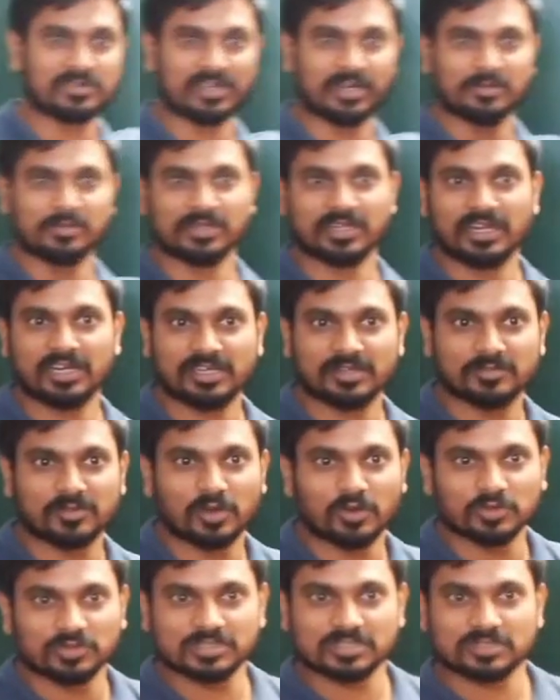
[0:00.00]
trapped the atom,
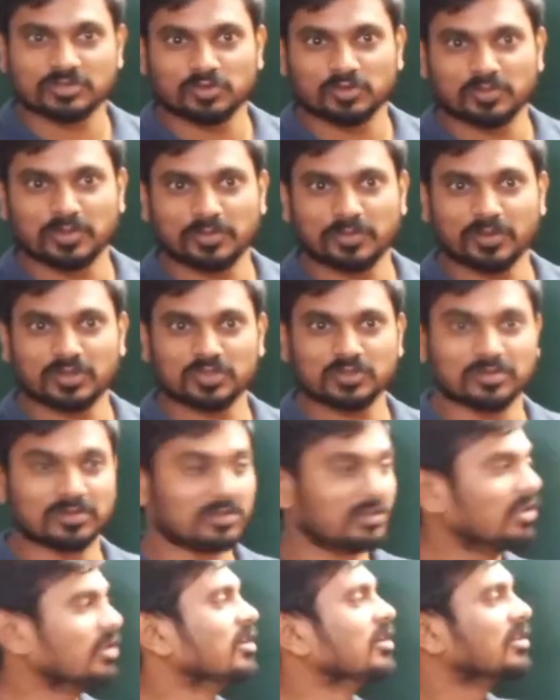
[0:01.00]
how this could be possible?
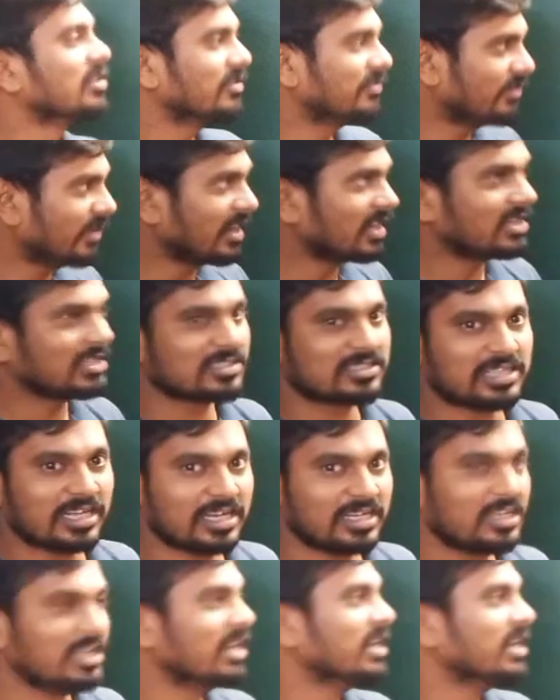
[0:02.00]
The fact is that